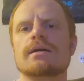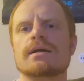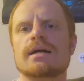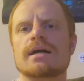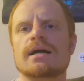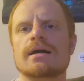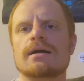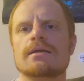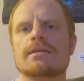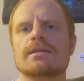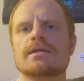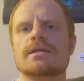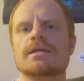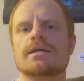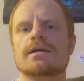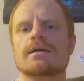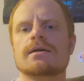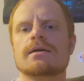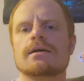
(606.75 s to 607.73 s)

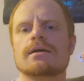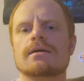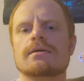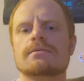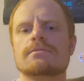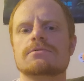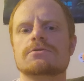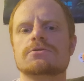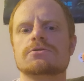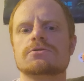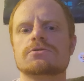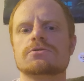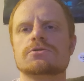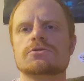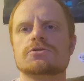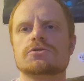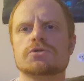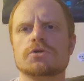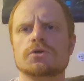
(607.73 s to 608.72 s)
The
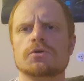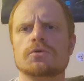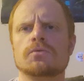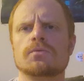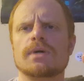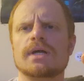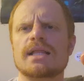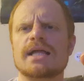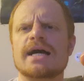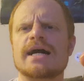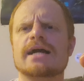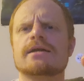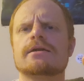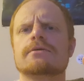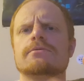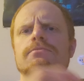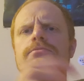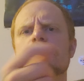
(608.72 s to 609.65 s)
Drew Wallach,